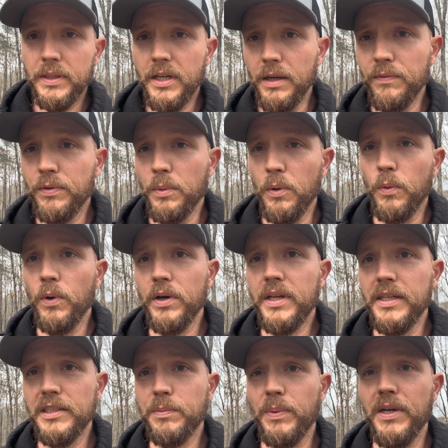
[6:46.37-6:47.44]
come from a work
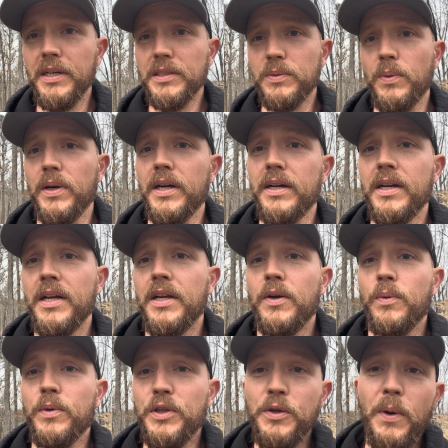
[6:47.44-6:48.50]
experience where
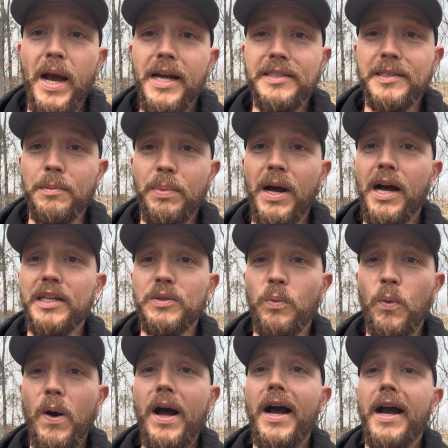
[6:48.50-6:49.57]
when you ask the boss
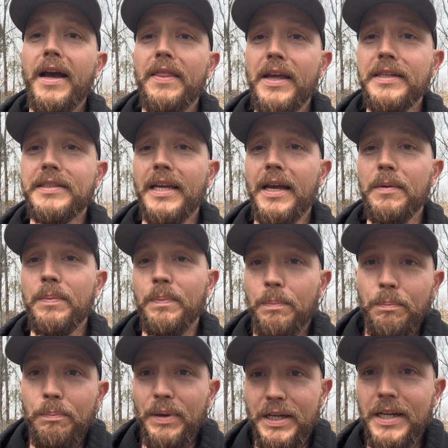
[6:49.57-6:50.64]
why, they'd say,
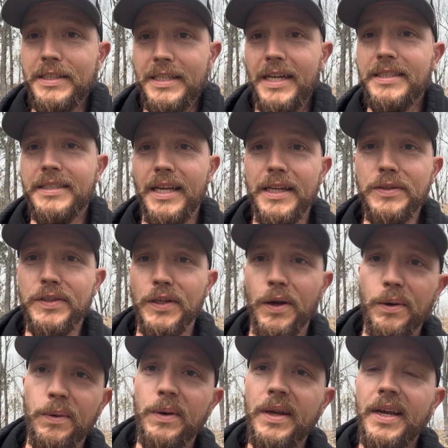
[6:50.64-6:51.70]
because I said
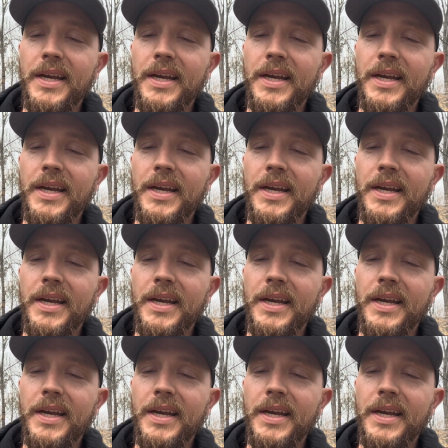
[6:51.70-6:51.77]
so.